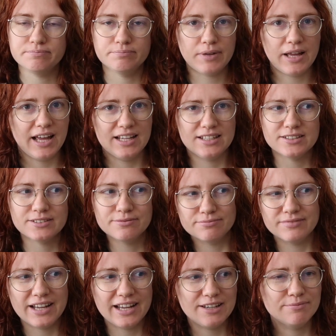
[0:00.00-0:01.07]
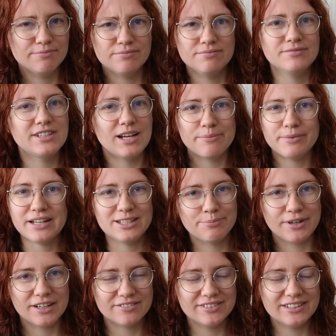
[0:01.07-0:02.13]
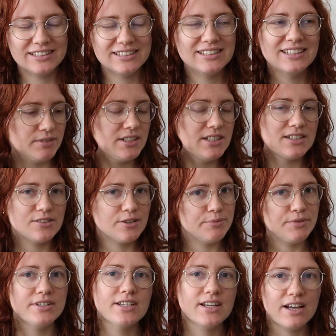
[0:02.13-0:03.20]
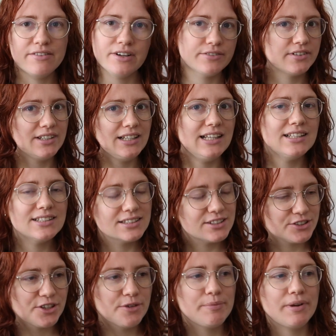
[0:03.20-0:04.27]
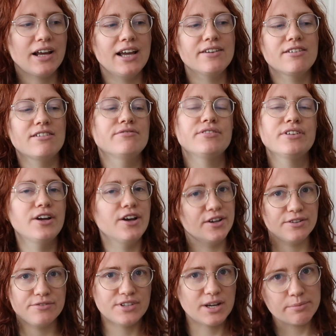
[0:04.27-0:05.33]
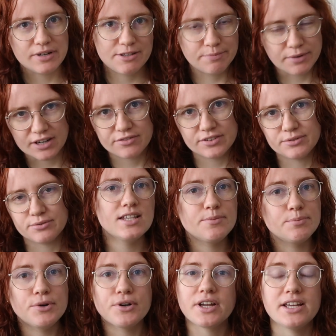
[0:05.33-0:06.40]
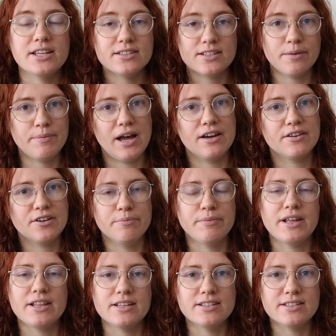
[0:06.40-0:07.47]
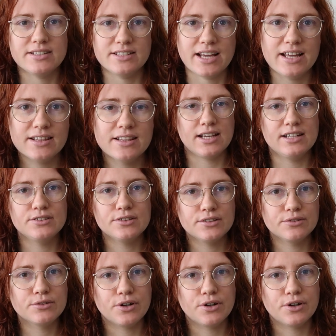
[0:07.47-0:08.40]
band named Japanese Breakfast, which is not music I've ever really listened to, but I have heard of Japanese Breakfast. This book is about her mother's death and sort of